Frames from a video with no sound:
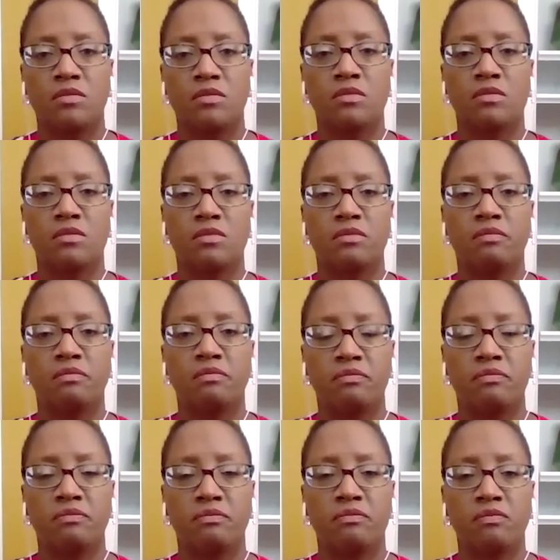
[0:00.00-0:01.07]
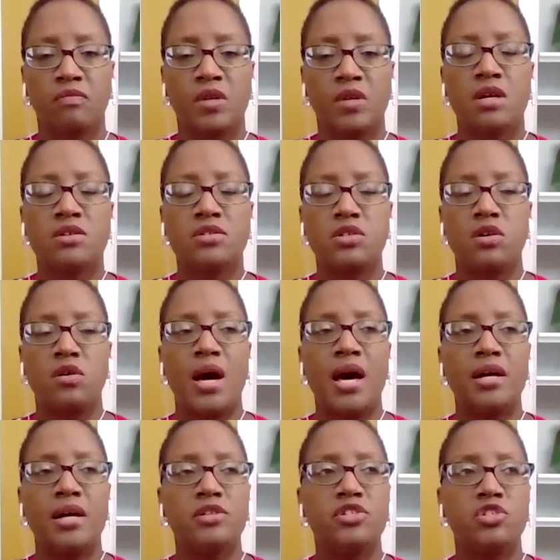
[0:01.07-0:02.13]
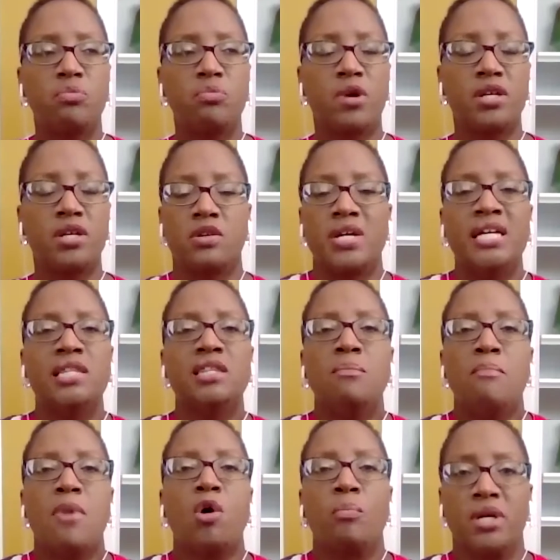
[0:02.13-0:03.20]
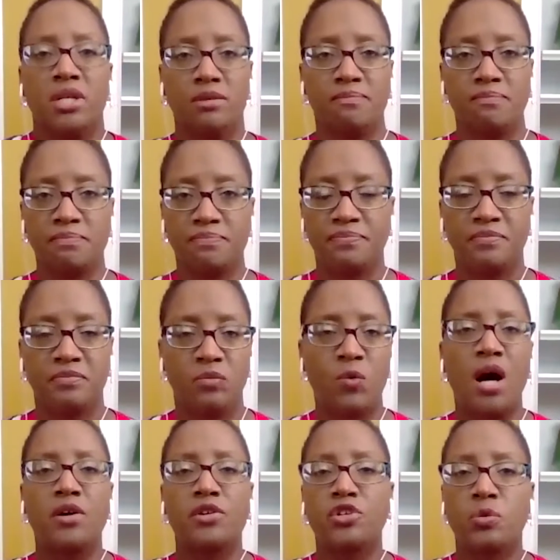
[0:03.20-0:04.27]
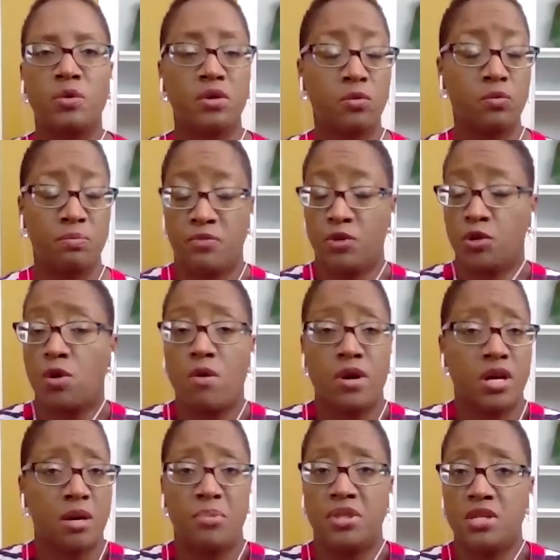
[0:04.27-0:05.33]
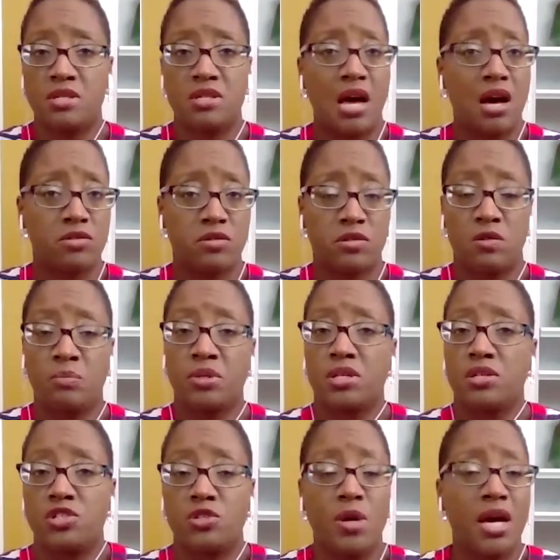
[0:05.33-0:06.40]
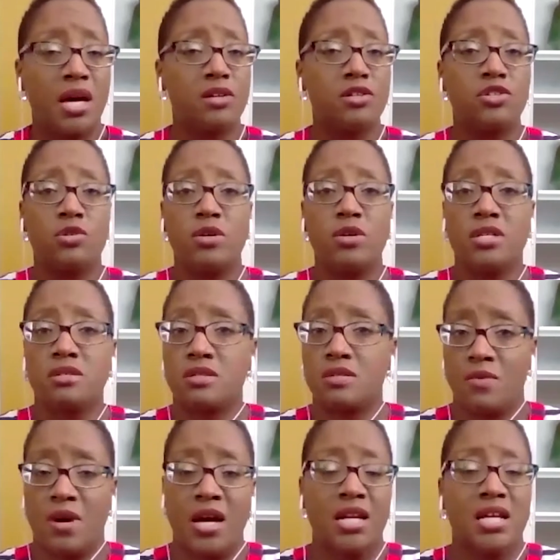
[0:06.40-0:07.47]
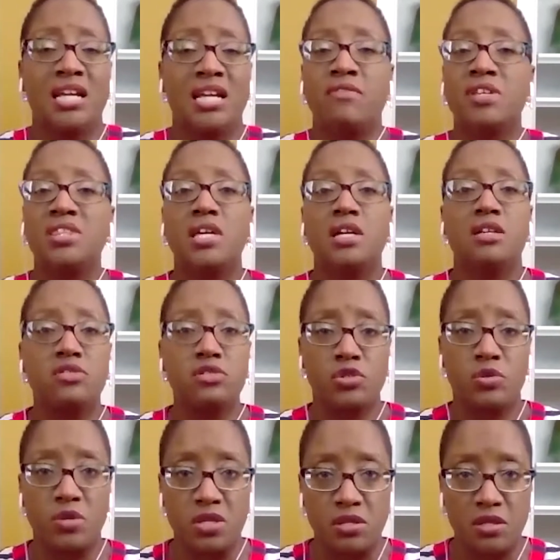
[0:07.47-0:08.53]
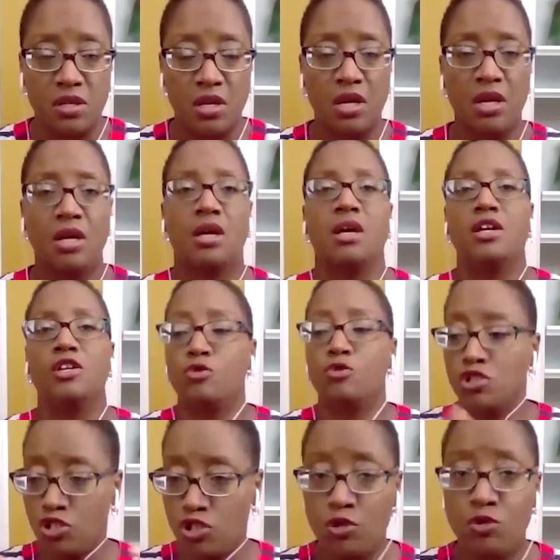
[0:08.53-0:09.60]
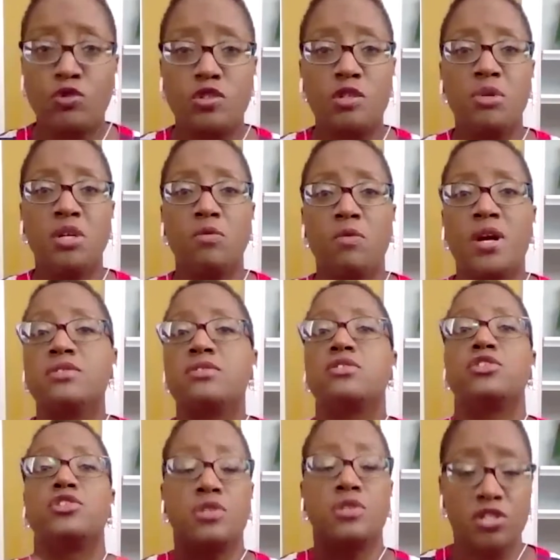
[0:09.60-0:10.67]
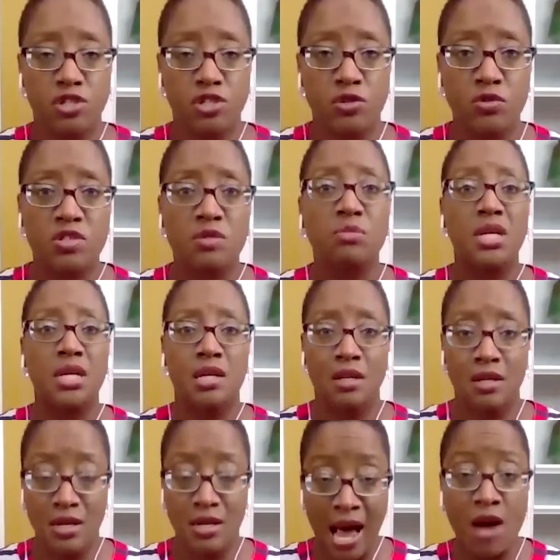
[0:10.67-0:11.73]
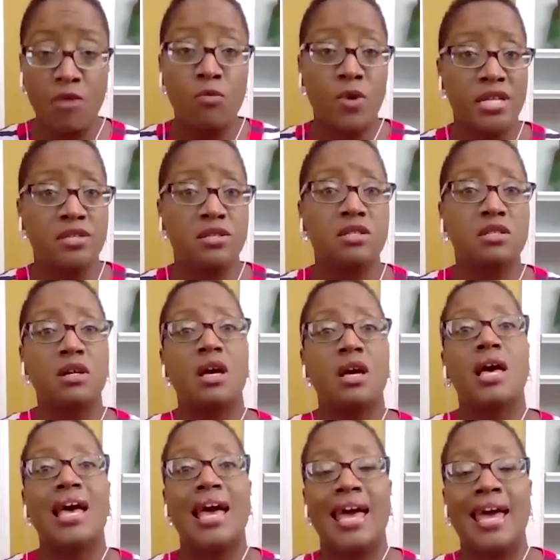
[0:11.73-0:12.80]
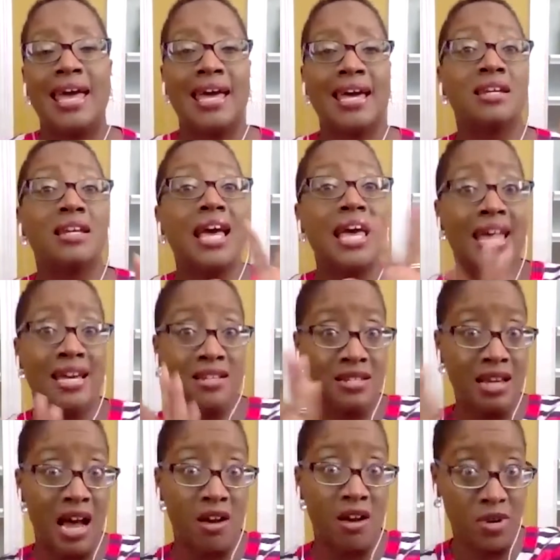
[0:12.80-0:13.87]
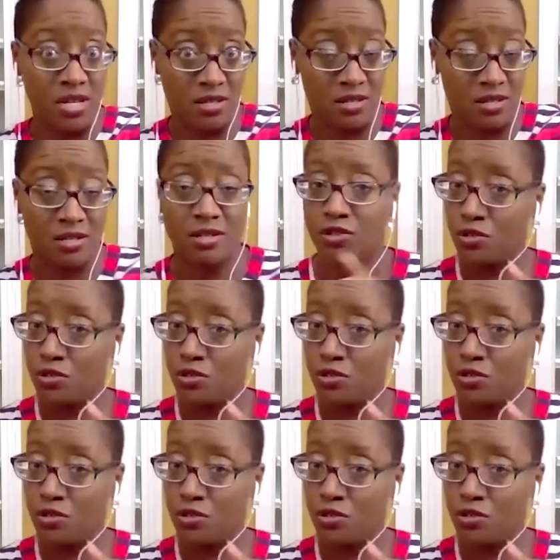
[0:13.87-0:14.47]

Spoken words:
So how did you break, in the moment while you were growing up in this household, because you had a choice, right? Everything is a choice. You can choose to be racist. You can choose to be not racist and anti-racist.